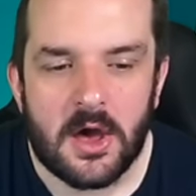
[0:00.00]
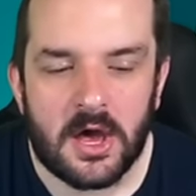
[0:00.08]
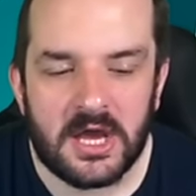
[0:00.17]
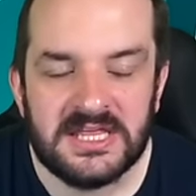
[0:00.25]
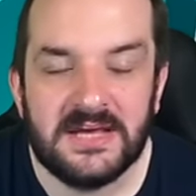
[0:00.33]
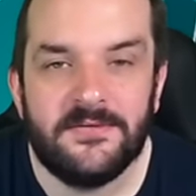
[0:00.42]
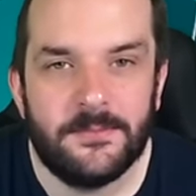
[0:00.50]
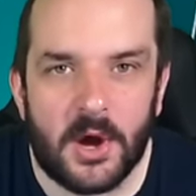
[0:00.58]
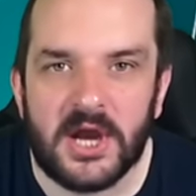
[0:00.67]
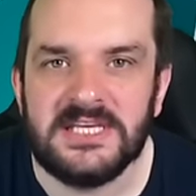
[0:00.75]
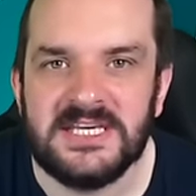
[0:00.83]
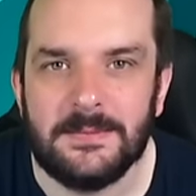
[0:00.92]
I think for
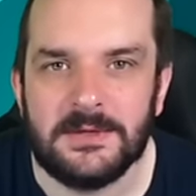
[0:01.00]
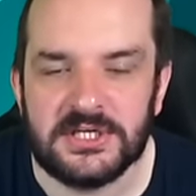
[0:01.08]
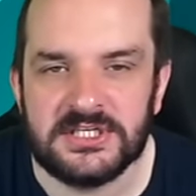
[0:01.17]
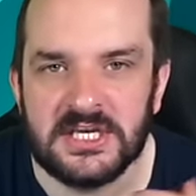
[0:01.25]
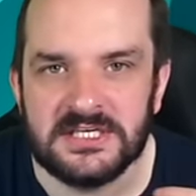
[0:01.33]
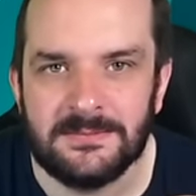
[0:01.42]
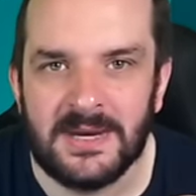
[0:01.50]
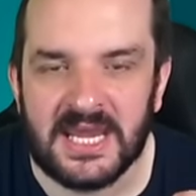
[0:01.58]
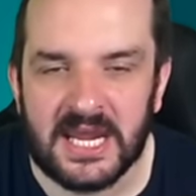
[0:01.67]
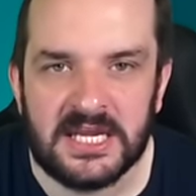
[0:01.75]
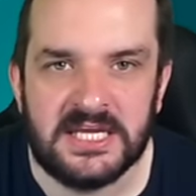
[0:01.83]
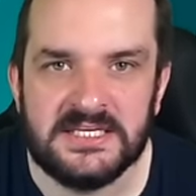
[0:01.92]
my team, it just doesn't make
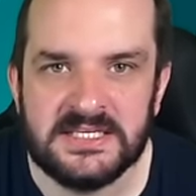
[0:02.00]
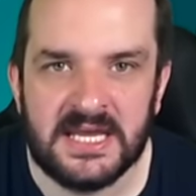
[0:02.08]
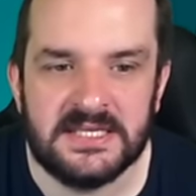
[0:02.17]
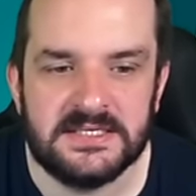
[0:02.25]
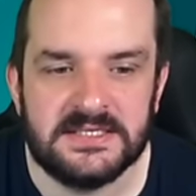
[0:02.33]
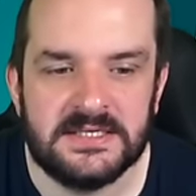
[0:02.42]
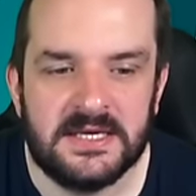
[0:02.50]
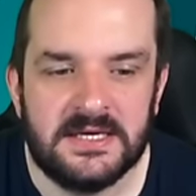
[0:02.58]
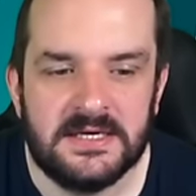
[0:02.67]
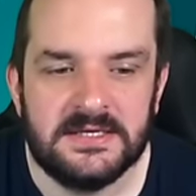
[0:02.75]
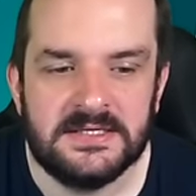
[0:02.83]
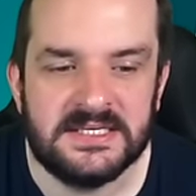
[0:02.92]
any sense
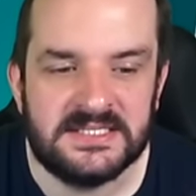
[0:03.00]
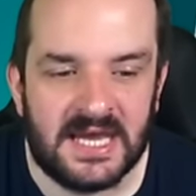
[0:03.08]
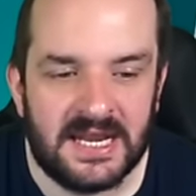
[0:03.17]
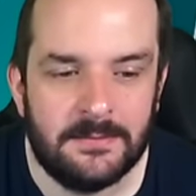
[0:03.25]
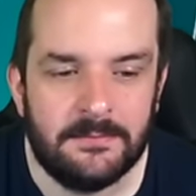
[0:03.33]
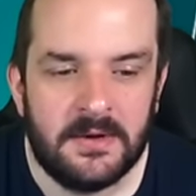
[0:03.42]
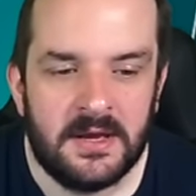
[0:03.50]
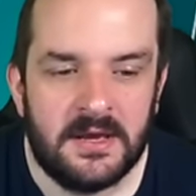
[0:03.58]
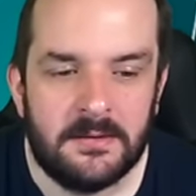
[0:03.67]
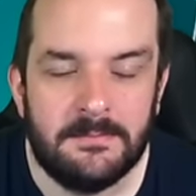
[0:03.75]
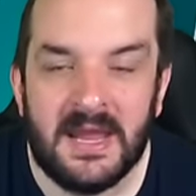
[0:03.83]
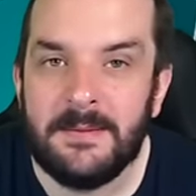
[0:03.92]
to sell him.
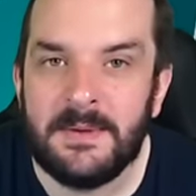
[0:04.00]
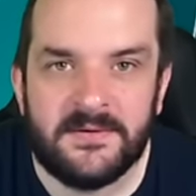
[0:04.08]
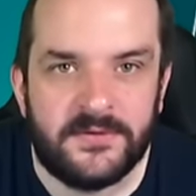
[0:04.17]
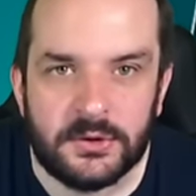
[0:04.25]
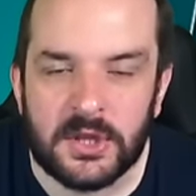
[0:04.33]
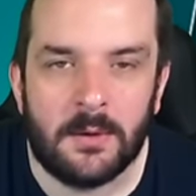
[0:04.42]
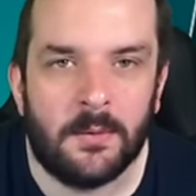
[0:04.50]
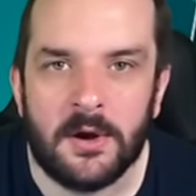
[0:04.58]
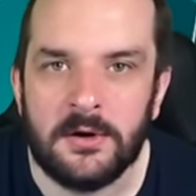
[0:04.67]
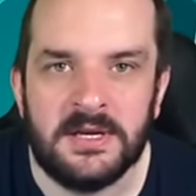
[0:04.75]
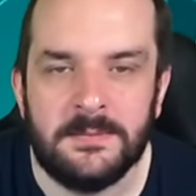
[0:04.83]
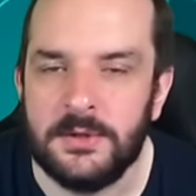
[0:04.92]
Maybe if you don't
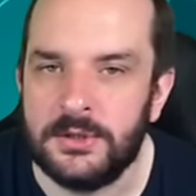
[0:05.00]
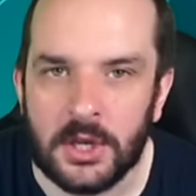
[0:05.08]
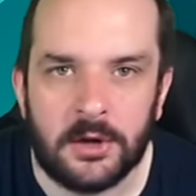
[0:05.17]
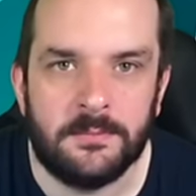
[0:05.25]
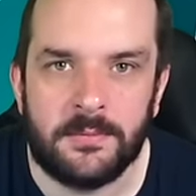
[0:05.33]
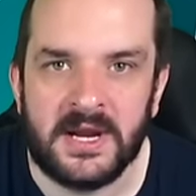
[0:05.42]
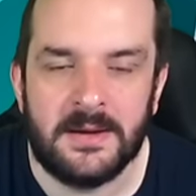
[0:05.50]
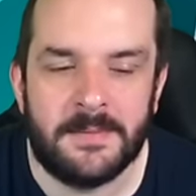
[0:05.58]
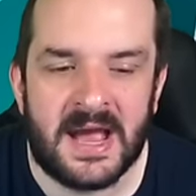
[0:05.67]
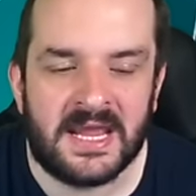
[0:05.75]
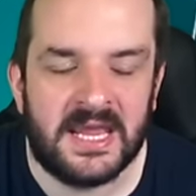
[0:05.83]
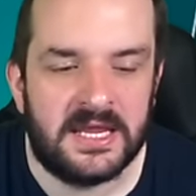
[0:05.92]
own him, you don't bring him
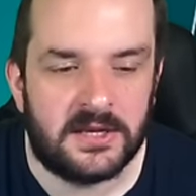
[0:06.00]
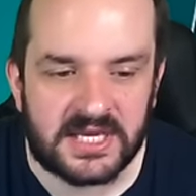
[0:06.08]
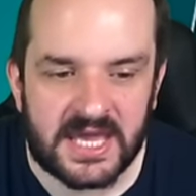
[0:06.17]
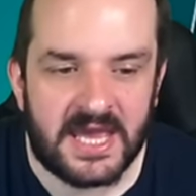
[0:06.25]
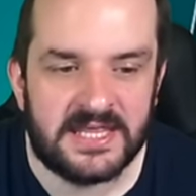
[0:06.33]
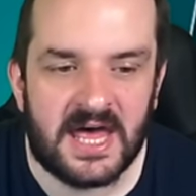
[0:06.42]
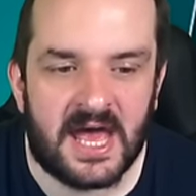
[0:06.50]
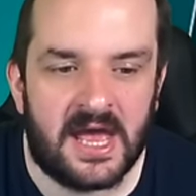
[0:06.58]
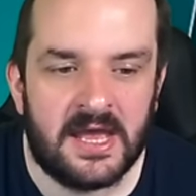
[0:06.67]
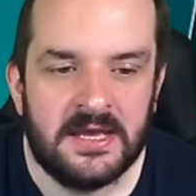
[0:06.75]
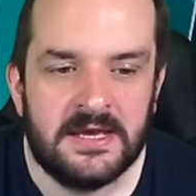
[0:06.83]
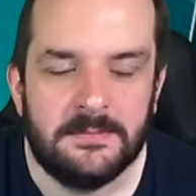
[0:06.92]
back in. I get
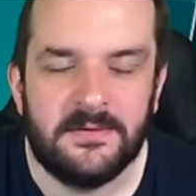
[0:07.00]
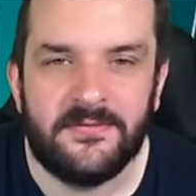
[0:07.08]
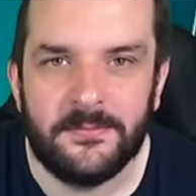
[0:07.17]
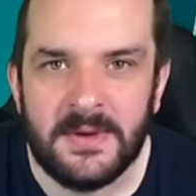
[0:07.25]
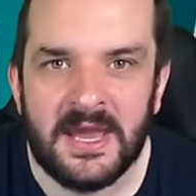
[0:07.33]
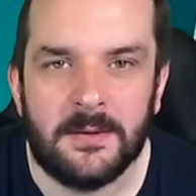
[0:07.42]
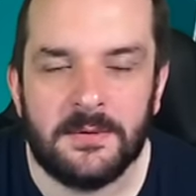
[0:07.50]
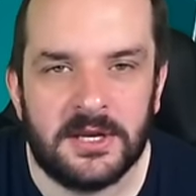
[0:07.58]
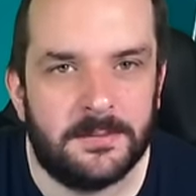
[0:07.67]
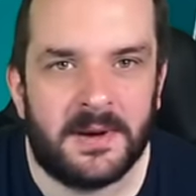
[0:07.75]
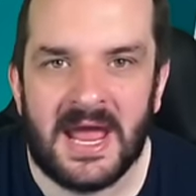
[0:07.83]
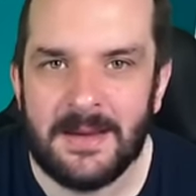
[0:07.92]
that. But for me, I'm
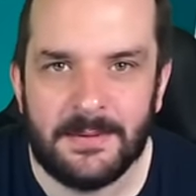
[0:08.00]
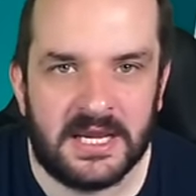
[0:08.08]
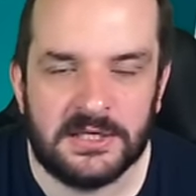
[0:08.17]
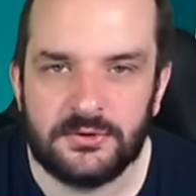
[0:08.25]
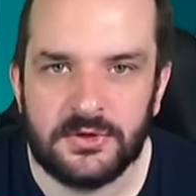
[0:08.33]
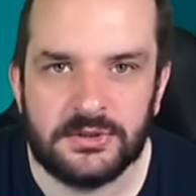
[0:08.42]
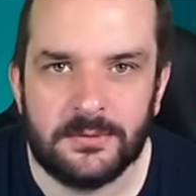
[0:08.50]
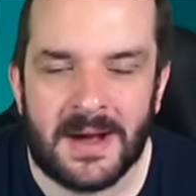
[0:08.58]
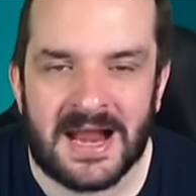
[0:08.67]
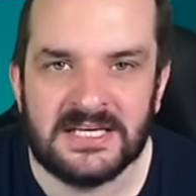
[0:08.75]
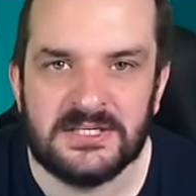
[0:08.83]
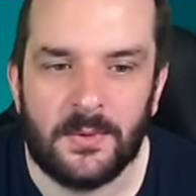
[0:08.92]
going to play him against Crystal
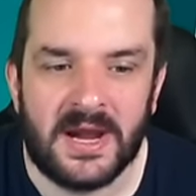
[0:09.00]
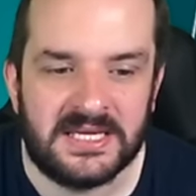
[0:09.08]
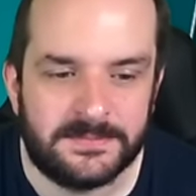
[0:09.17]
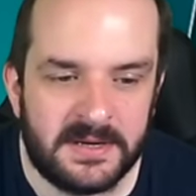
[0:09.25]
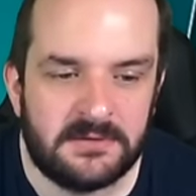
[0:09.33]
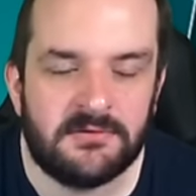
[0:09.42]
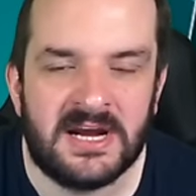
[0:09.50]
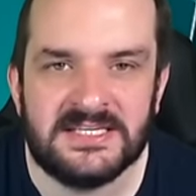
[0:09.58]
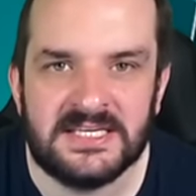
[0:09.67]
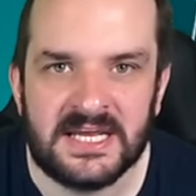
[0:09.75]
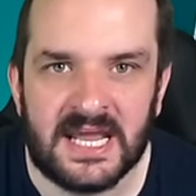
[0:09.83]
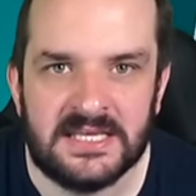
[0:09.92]
Palace away. He's been
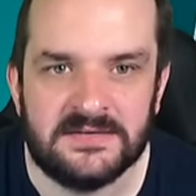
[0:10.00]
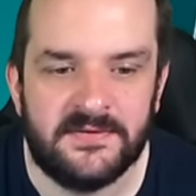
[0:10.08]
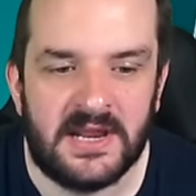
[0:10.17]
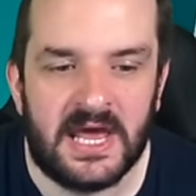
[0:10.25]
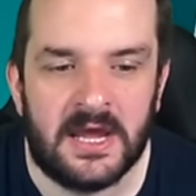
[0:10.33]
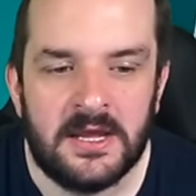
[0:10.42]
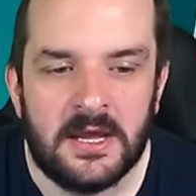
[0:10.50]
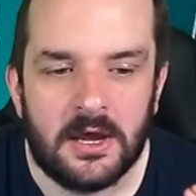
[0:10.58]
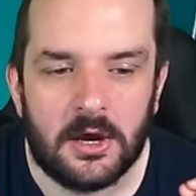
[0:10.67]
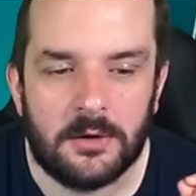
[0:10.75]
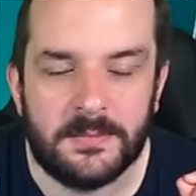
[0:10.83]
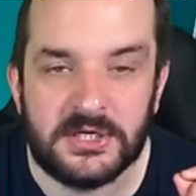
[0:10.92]
rested against Villa.
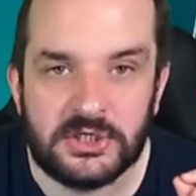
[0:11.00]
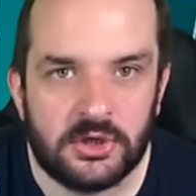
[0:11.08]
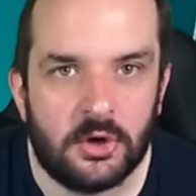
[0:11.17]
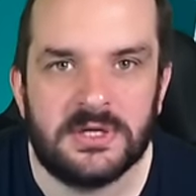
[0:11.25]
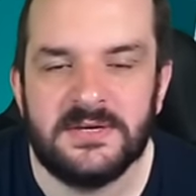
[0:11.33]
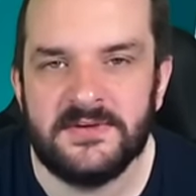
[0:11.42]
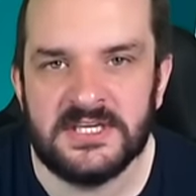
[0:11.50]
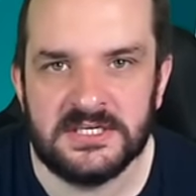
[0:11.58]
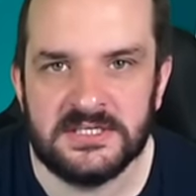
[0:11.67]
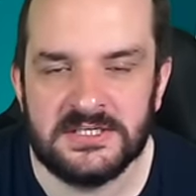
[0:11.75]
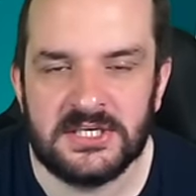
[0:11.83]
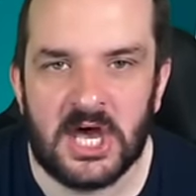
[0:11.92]
I would be shocked if he
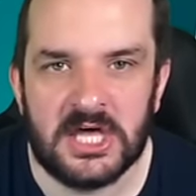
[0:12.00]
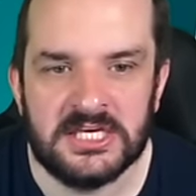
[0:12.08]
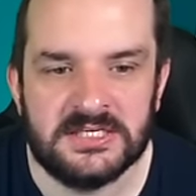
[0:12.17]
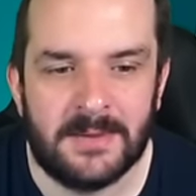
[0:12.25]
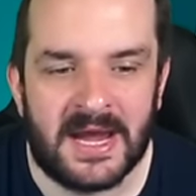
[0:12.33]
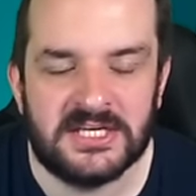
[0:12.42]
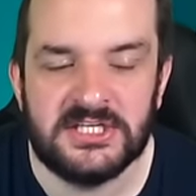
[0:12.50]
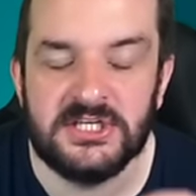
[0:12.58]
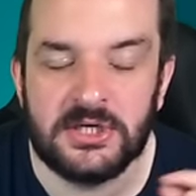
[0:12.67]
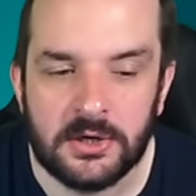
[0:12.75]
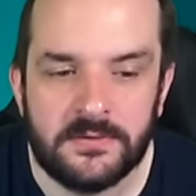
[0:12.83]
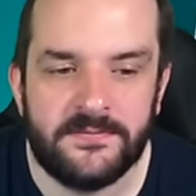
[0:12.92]
doesn't start this match. It's a
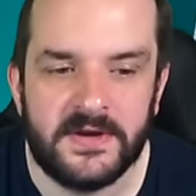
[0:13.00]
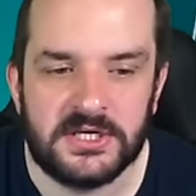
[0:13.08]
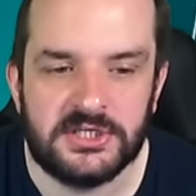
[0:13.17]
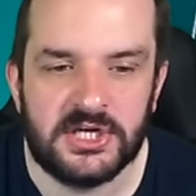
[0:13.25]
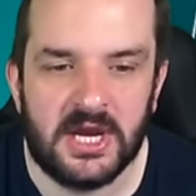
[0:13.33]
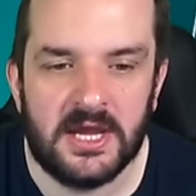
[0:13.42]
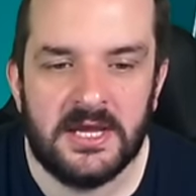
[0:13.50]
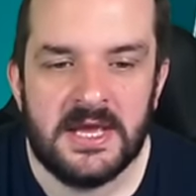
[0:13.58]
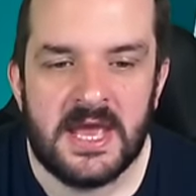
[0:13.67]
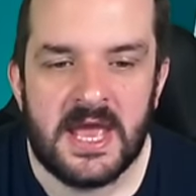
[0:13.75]
good fixture.